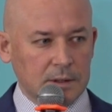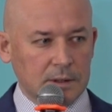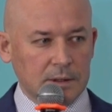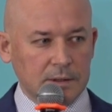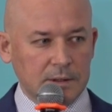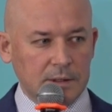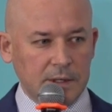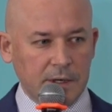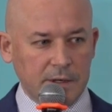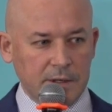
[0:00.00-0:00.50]

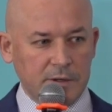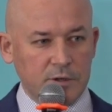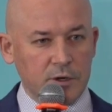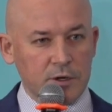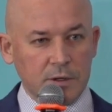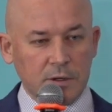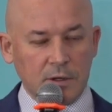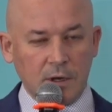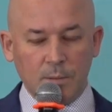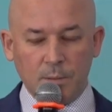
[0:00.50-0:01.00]
not
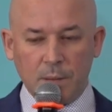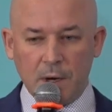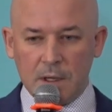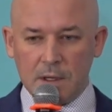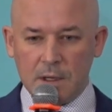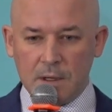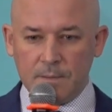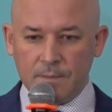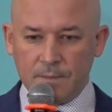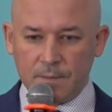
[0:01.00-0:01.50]
only
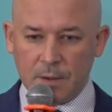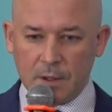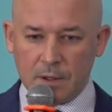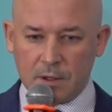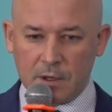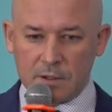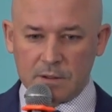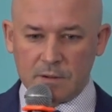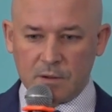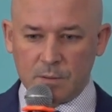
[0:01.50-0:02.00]
internally, but
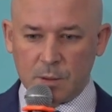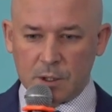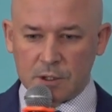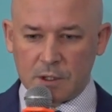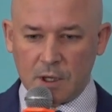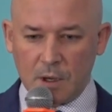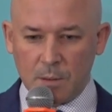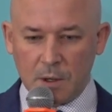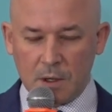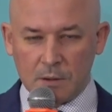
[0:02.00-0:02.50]
we provide
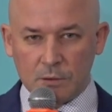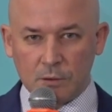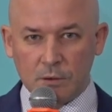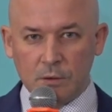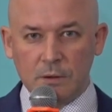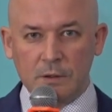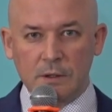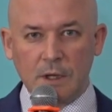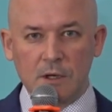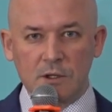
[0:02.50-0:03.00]
services for
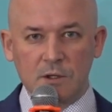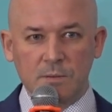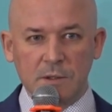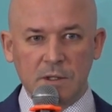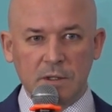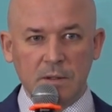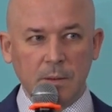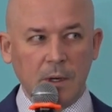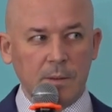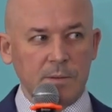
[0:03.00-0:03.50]

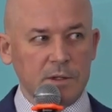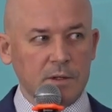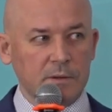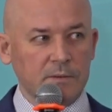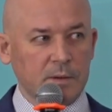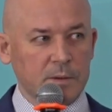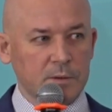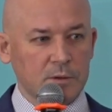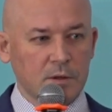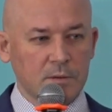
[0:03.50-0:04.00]
different
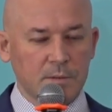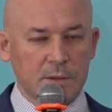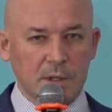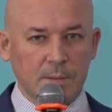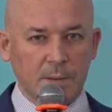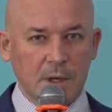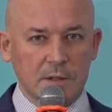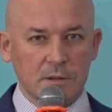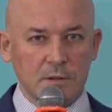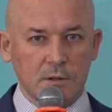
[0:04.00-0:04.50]

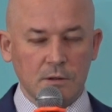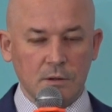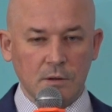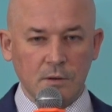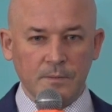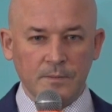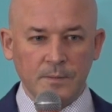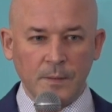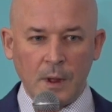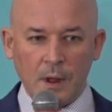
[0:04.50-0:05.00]
industries and
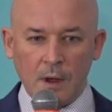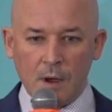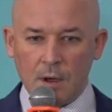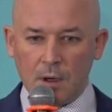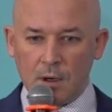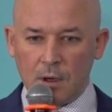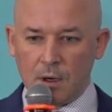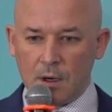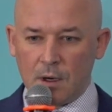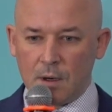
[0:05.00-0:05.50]
companies.
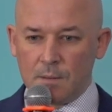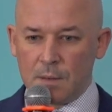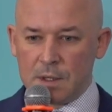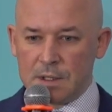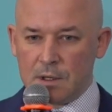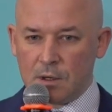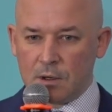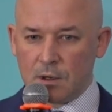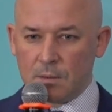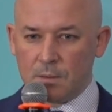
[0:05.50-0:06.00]
We
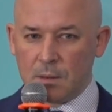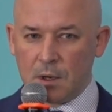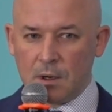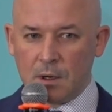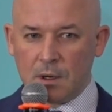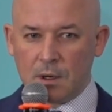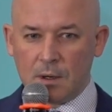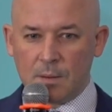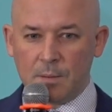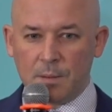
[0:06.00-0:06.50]
also
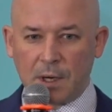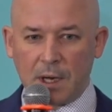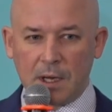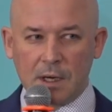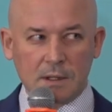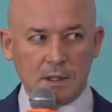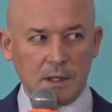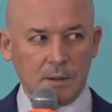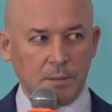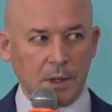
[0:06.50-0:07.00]
work in
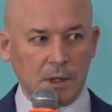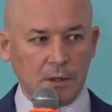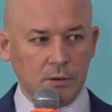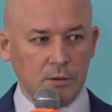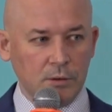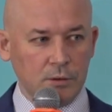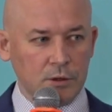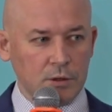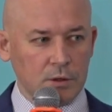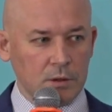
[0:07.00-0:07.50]
the
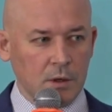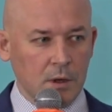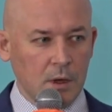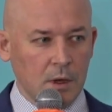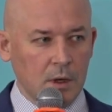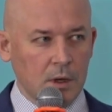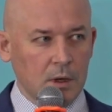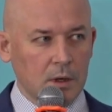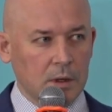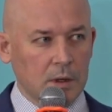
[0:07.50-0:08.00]
sphere
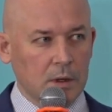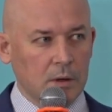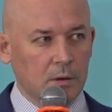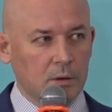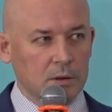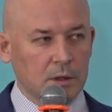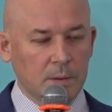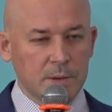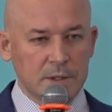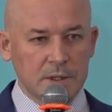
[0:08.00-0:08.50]
of
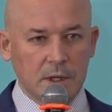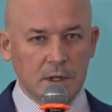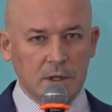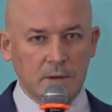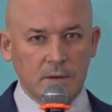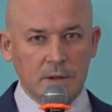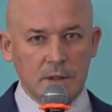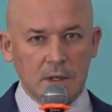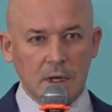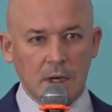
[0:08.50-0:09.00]
information
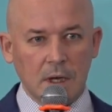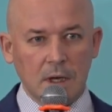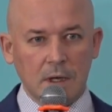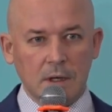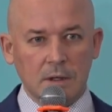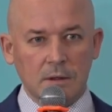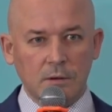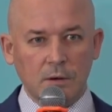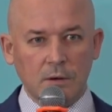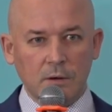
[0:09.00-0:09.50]
security.
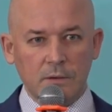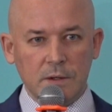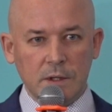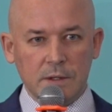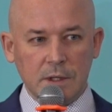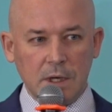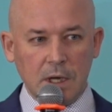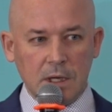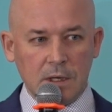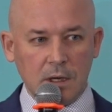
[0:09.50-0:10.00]
We
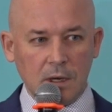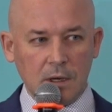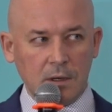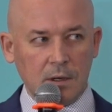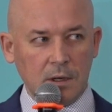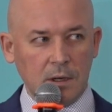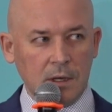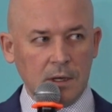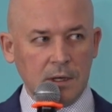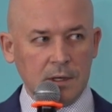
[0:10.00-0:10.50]
provide
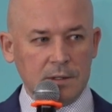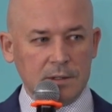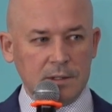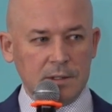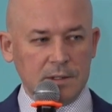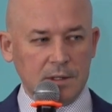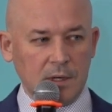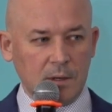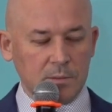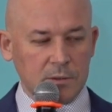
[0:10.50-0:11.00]
turnkey
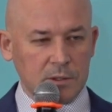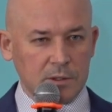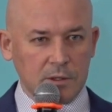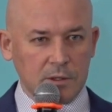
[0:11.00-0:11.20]
projects.